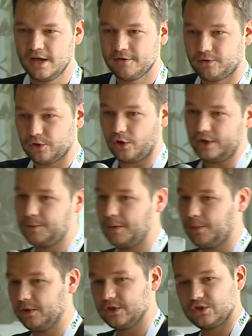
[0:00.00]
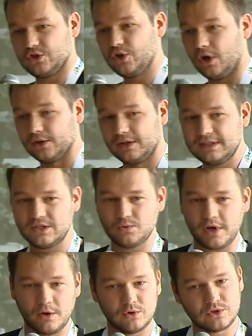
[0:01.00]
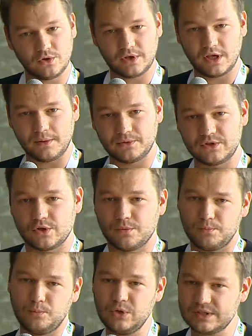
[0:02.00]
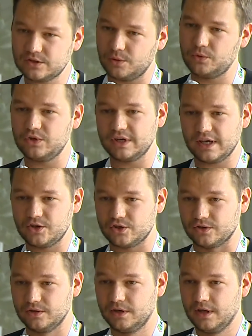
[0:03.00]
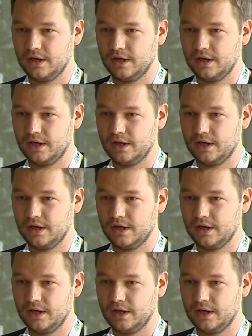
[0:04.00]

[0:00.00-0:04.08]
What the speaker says: For other people, it's not. This is why I was talking about this miscommunication.